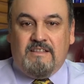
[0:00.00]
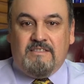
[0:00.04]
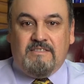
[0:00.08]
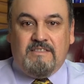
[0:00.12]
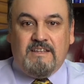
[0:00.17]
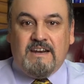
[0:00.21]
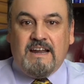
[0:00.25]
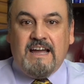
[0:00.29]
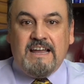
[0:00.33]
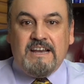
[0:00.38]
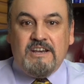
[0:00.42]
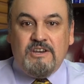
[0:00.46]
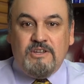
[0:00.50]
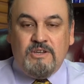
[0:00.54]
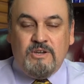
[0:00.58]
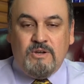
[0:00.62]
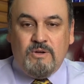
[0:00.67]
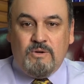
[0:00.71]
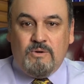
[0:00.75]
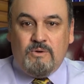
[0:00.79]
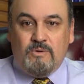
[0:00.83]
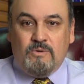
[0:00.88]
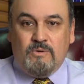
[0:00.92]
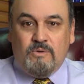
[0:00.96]
that I
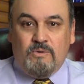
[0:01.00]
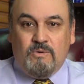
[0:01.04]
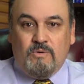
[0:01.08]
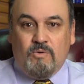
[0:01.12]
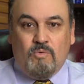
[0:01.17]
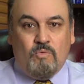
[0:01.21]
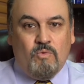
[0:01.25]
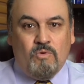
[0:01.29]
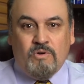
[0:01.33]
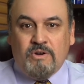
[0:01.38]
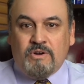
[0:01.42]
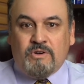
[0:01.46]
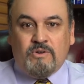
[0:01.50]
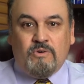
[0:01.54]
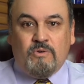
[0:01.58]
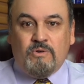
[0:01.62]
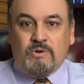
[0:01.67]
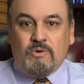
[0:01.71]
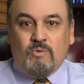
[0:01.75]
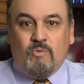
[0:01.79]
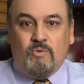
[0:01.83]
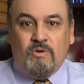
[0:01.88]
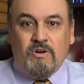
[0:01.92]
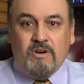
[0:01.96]
knew weren't
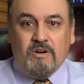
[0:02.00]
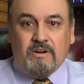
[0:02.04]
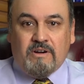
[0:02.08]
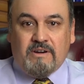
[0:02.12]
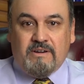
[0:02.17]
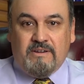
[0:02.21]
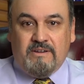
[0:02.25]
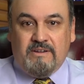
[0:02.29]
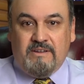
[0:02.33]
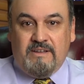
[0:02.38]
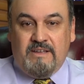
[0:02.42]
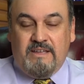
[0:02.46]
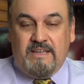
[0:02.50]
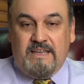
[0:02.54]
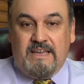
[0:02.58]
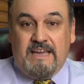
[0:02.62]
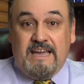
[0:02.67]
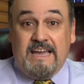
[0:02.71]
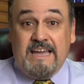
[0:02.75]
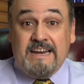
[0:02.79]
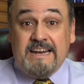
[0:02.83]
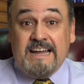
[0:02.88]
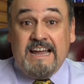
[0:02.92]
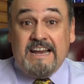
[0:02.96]
going to work.
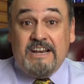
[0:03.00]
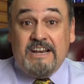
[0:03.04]
And I